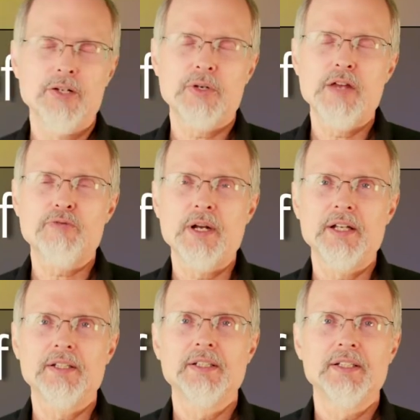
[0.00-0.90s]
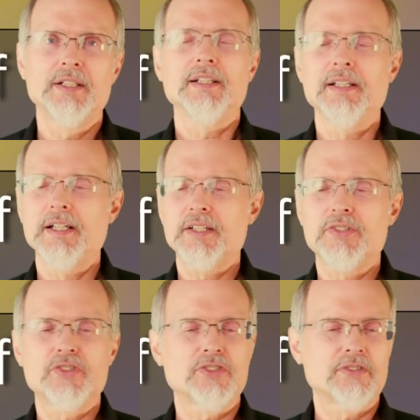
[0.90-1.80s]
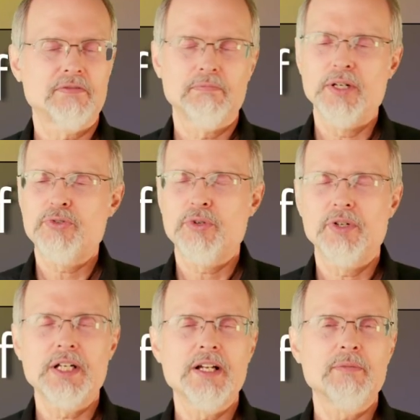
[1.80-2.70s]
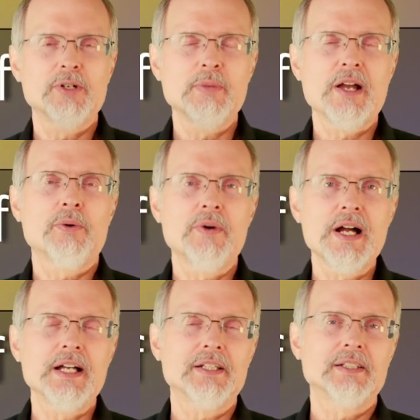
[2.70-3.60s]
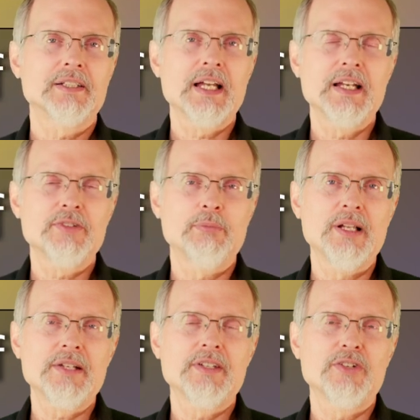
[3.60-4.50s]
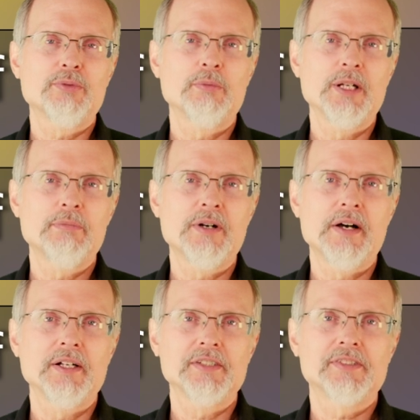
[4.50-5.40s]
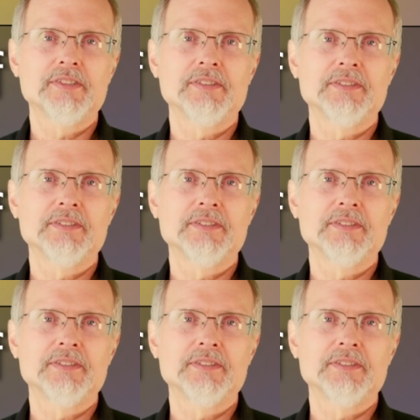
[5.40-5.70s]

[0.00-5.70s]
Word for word: Okay, friend, Let's be true to him no matter what, and his blessings will be upon us.